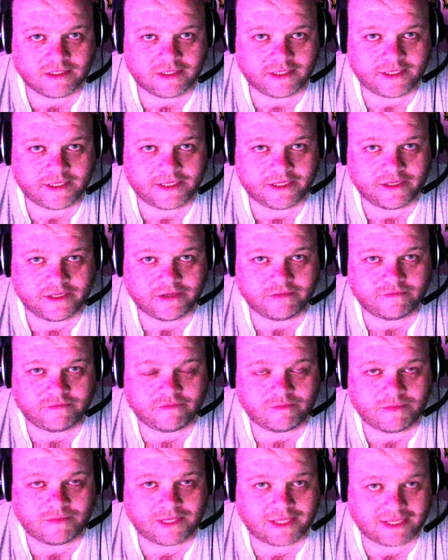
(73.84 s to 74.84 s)
uh,
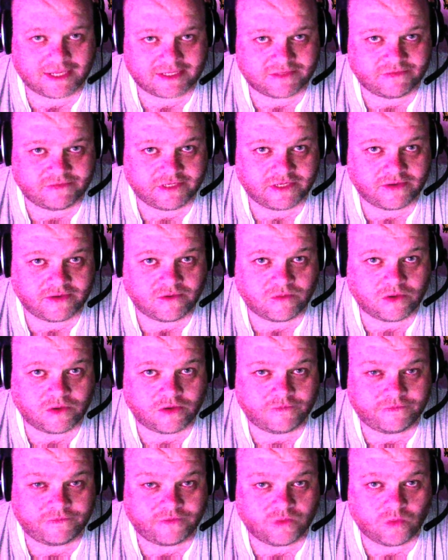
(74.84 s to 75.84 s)
from my last video
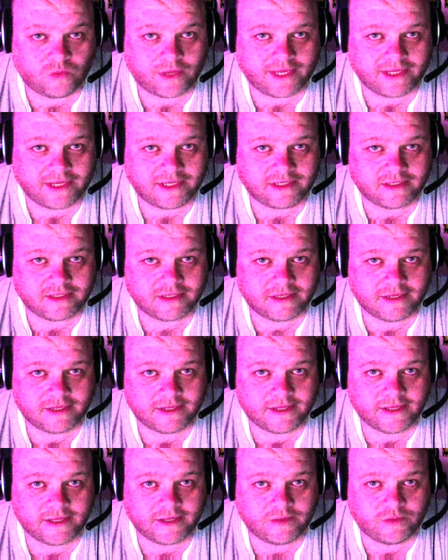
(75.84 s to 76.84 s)
of the weighing,
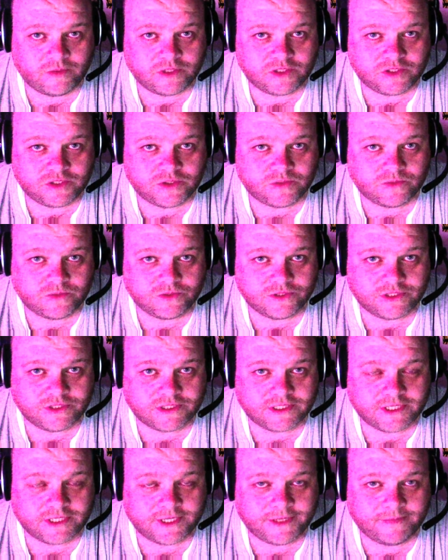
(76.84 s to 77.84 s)
uh, which
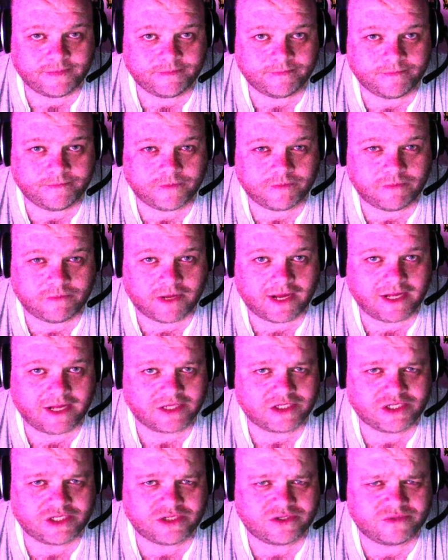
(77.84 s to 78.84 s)
was um,
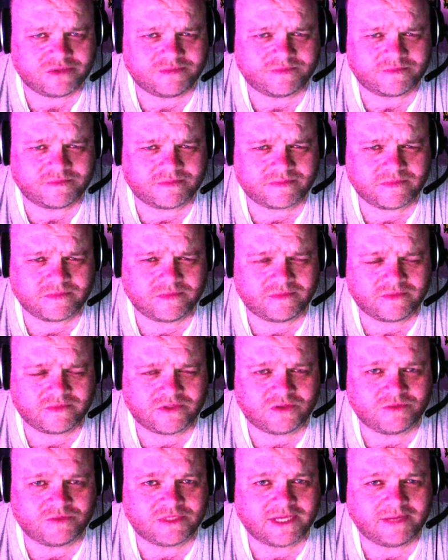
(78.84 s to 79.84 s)
March
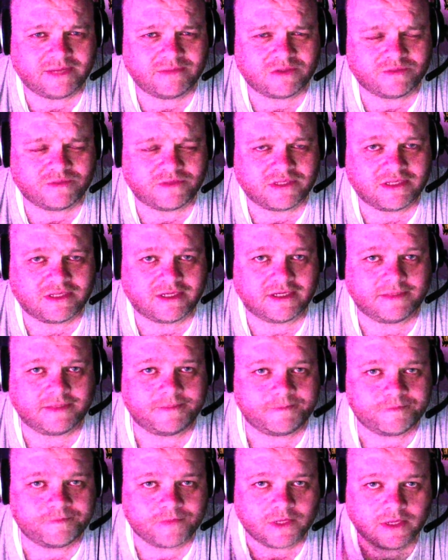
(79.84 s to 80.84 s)
sometime, something like that.
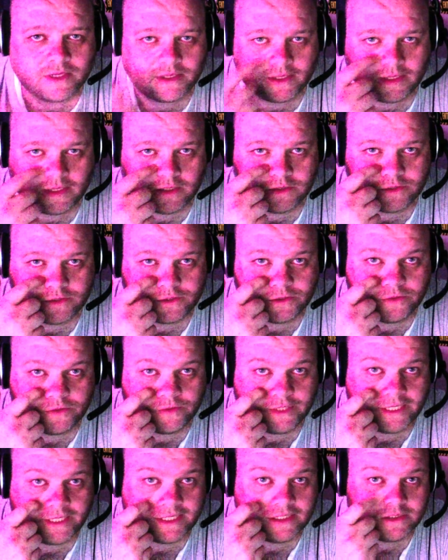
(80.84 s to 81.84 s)
So
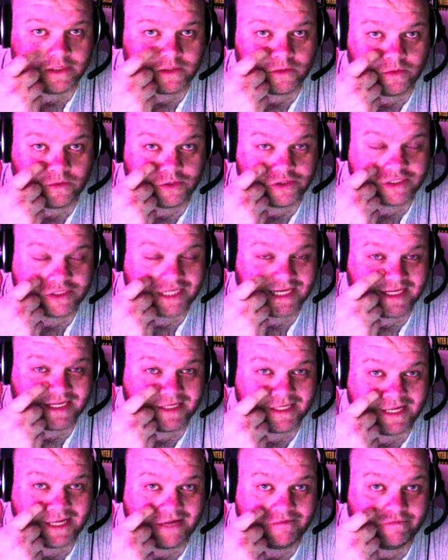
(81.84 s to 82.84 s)
yeah, so it's just I
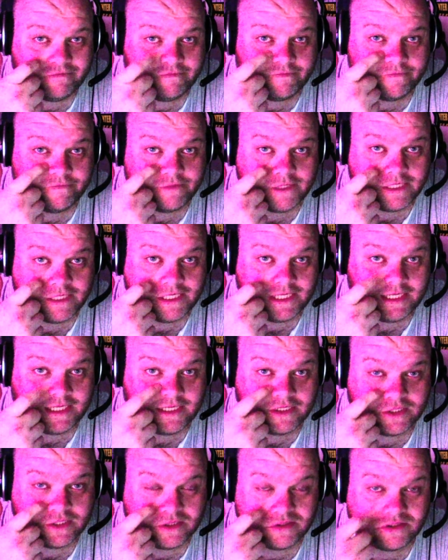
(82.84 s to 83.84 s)
didn't have the
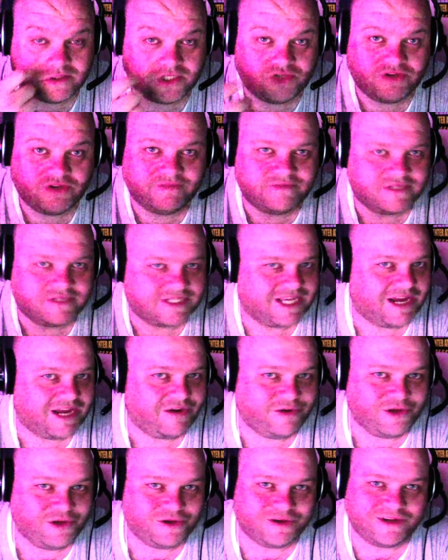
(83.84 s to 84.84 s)
strength to
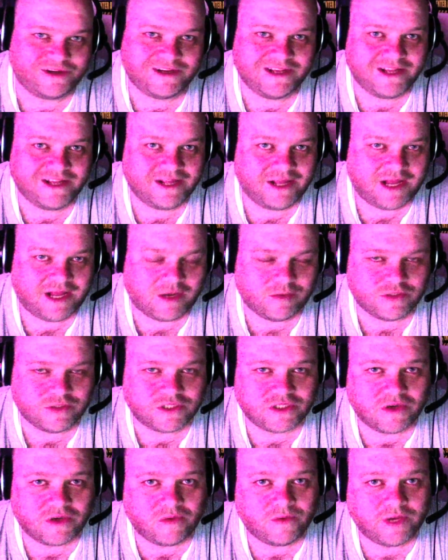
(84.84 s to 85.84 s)
carry on. I was
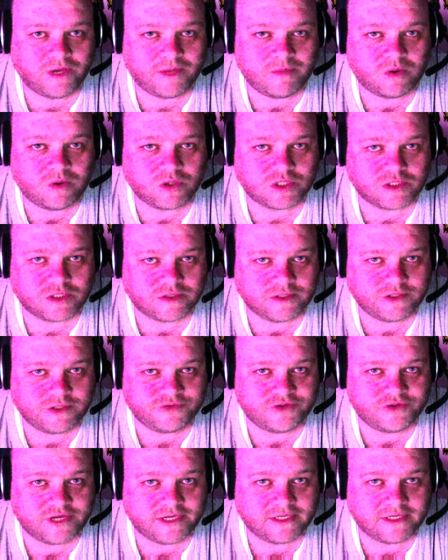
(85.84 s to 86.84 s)
so emotionally
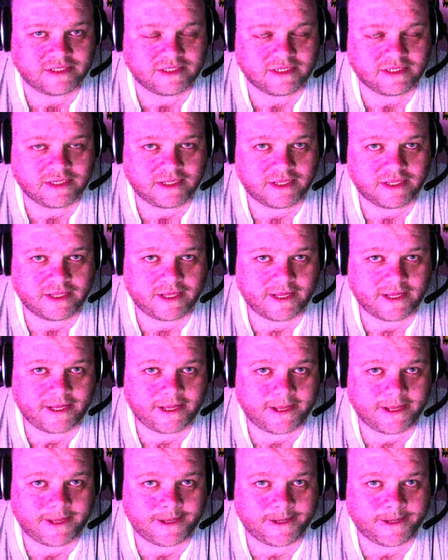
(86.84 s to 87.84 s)
drained.
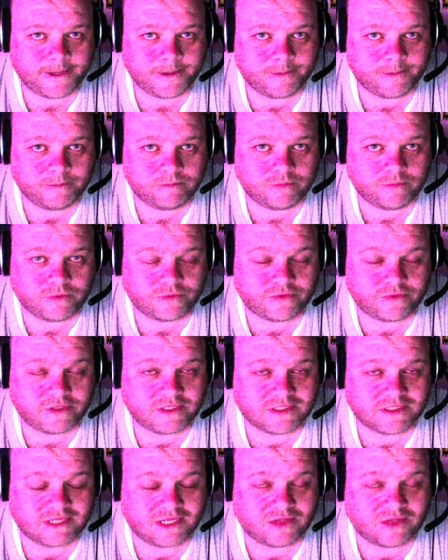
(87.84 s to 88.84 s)
Um, but
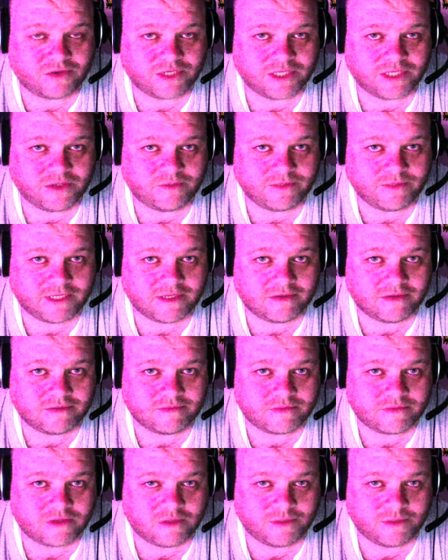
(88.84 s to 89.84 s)
things are looking up now.
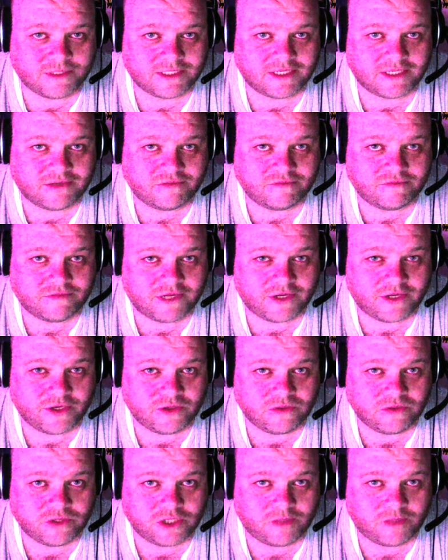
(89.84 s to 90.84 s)
Got myself a
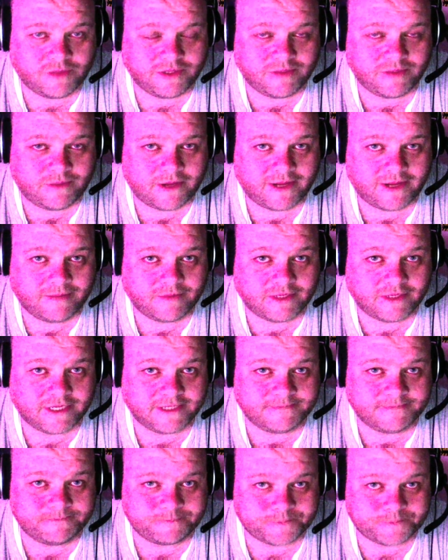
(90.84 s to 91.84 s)
new job in the
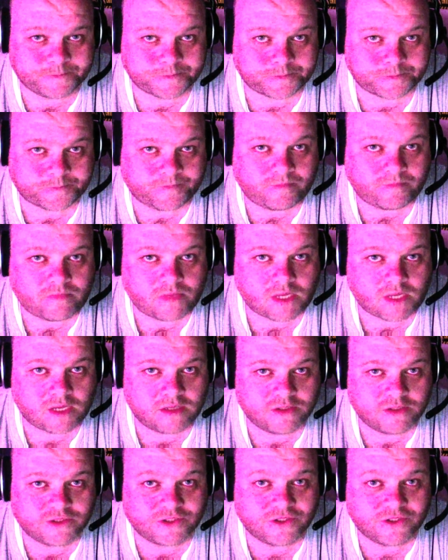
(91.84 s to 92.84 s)
pipeline,
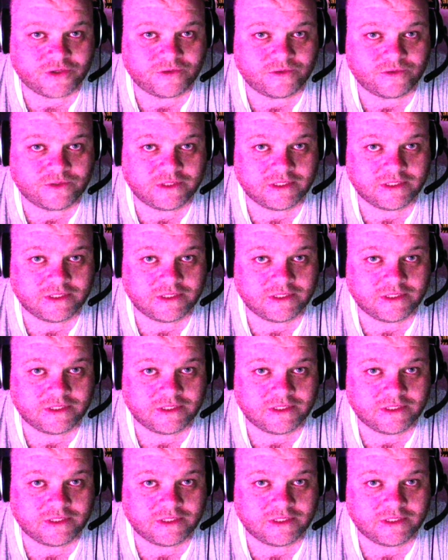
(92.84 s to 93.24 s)
so